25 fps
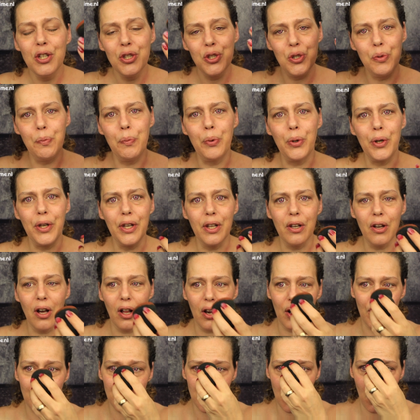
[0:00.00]
to put the
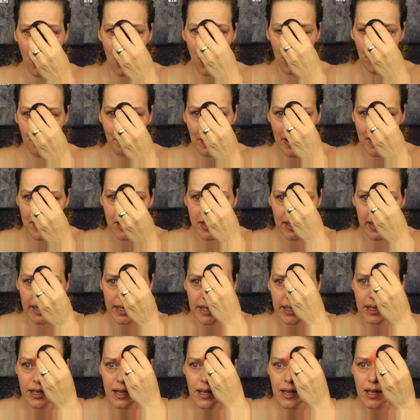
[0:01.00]
colors on my
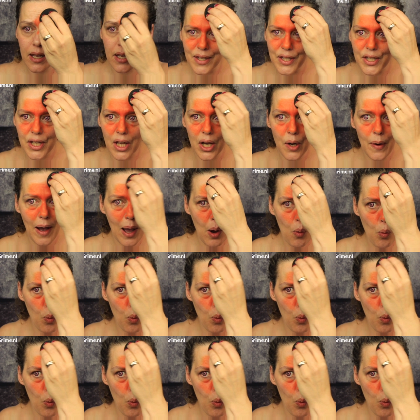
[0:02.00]
skin. So I